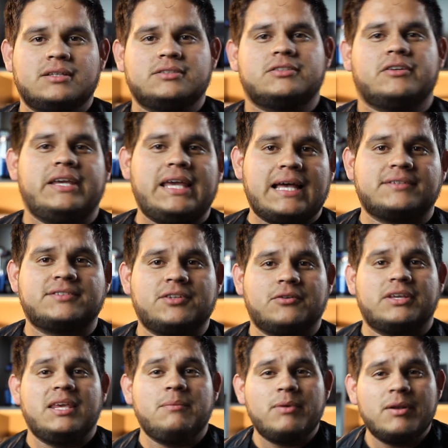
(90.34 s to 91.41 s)
So yeah,
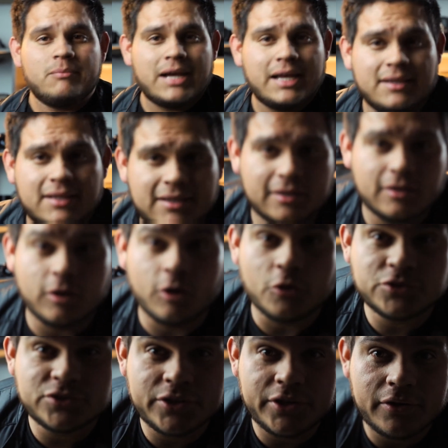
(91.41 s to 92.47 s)
so keep in mind that the
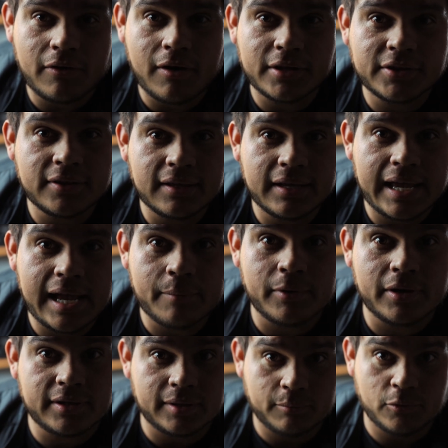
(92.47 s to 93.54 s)
closer you are to the
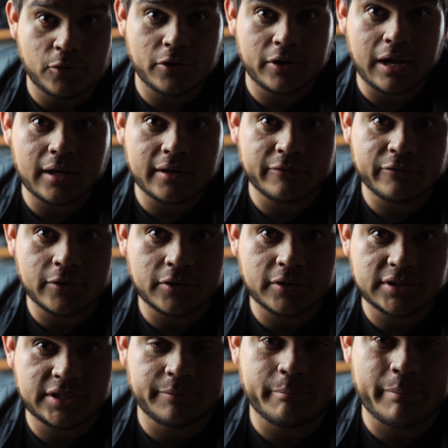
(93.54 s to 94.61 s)
camera, the more out of
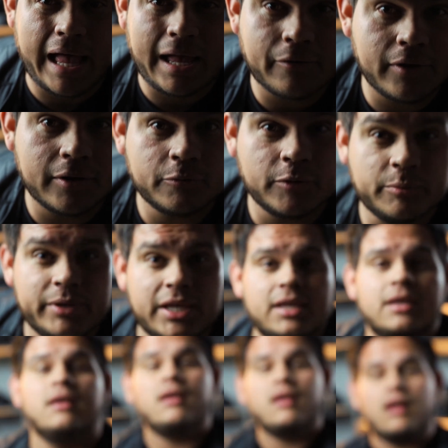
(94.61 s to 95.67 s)
focus your background will be.
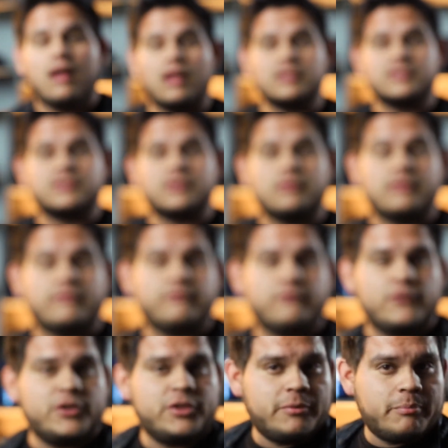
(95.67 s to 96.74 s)
Also, the
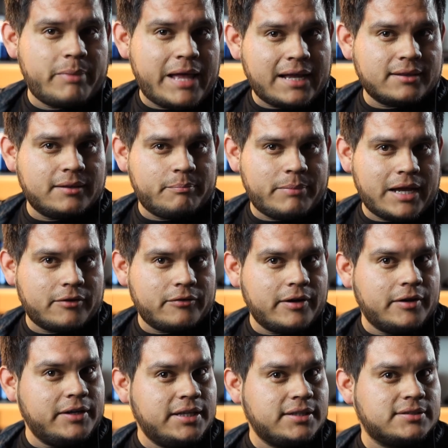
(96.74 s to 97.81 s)
further back the
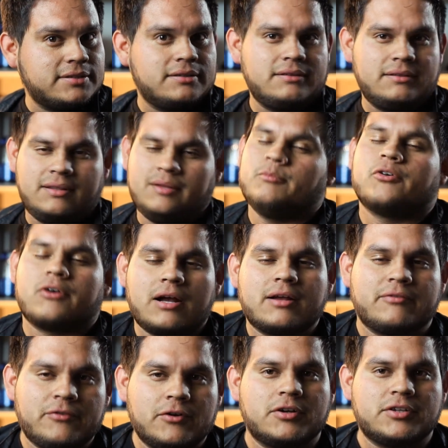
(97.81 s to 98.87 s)
background is, the more out
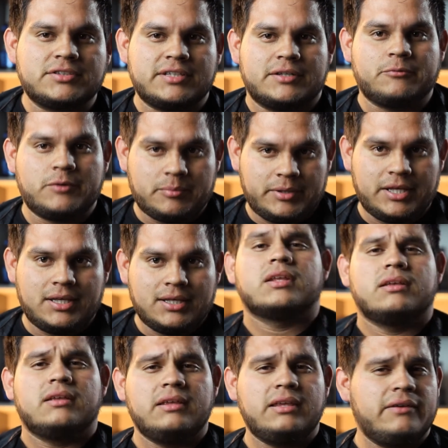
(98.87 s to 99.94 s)
of focus it will be.
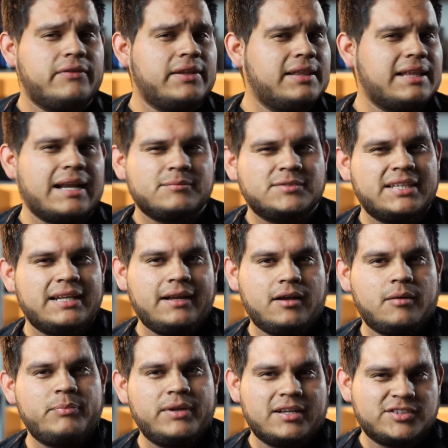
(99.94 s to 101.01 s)
Given that I'm setting
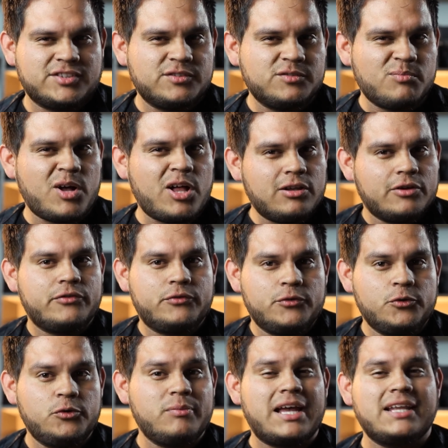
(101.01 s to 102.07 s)
up in a smaller
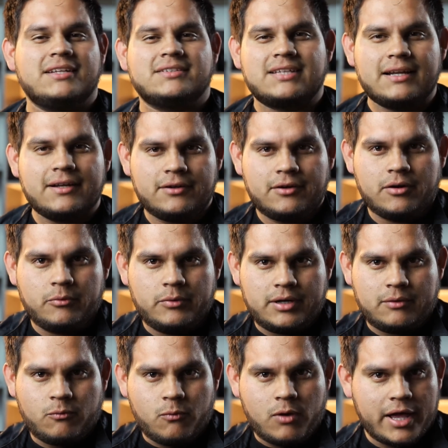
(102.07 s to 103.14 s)
room, I decided to go with
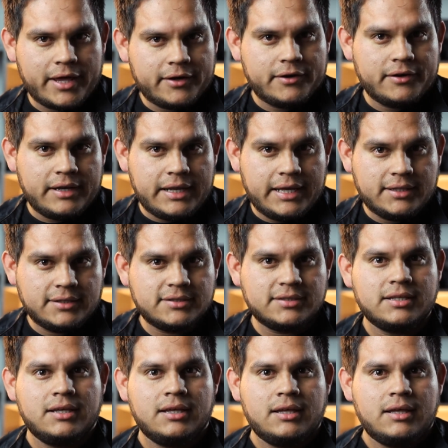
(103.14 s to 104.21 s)
a wider
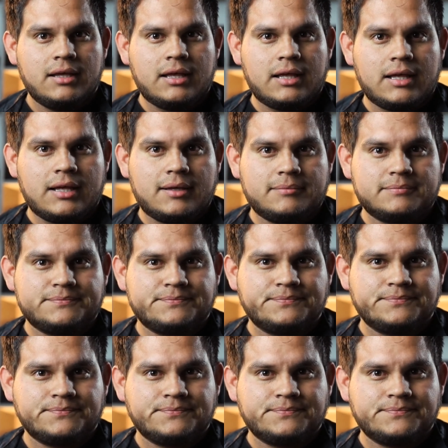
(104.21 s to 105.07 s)
lens. I